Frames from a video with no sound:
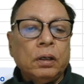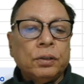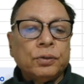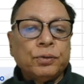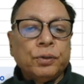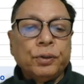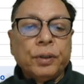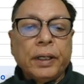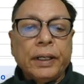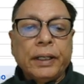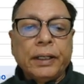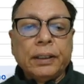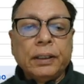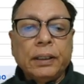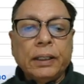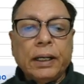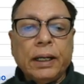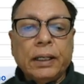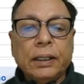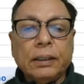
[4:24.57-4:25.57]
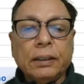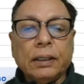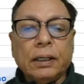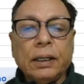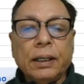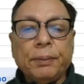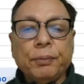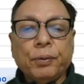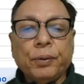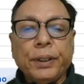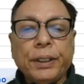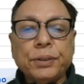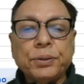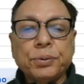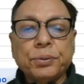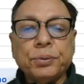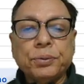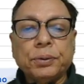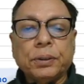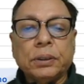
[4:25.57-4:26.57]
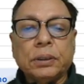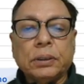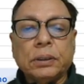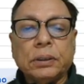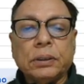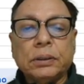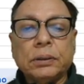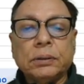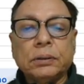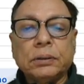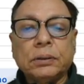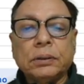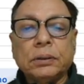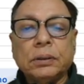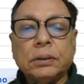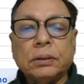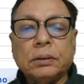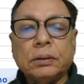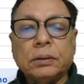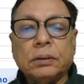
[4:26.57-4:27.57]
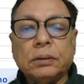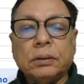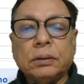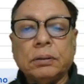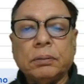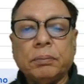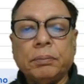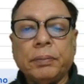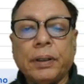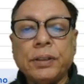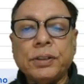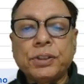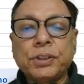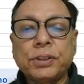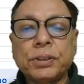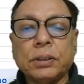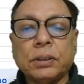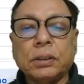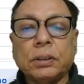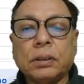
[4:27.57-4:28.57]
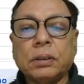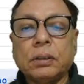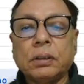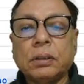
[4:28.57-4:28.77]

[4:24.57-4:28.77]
So you're here, and I'm going to mention